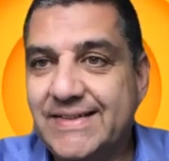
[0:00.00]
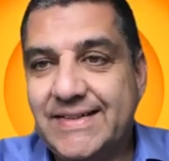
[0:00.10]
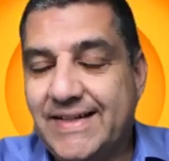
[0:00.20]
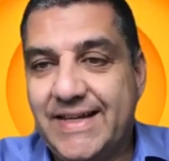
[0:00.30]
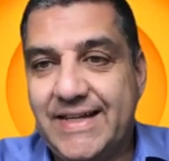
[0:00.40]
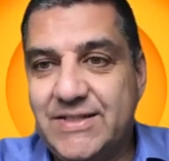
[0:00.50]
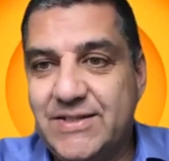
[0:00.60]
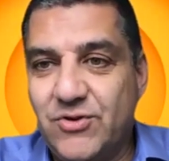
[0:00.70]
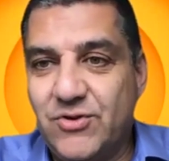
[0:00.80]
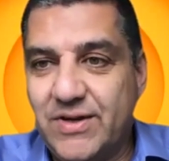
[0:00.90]

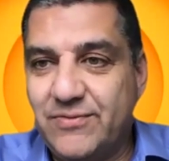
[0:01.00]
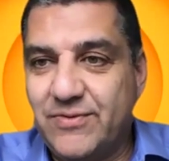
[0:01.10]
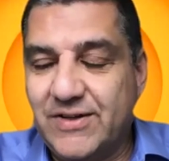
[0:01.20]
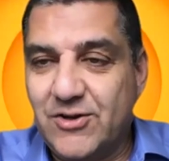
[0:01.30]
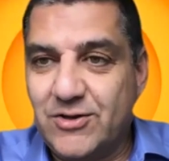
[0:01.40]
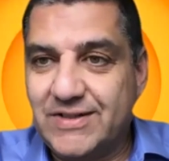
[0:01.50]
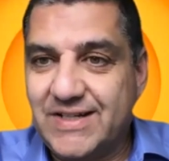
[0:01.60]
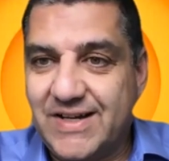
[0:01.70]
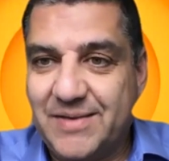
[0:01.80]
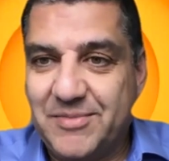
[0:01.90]
interviewing for a long
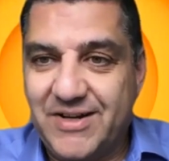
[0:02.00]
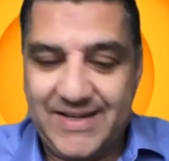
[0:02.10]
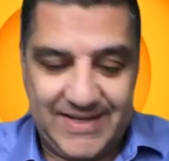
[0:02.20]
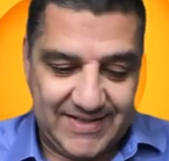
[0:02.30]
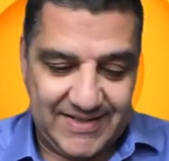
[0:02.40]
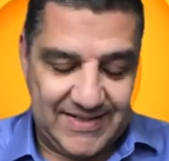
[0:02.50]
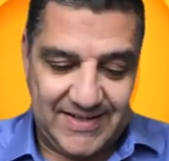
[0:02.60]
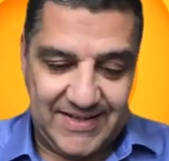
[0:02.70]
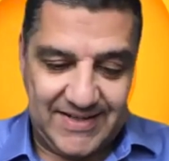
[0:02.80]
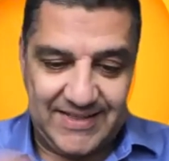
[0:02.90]
time, and I can I
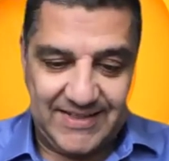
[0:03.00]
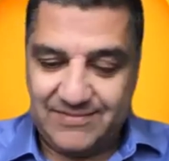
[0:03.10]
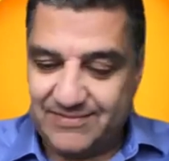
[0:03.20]
can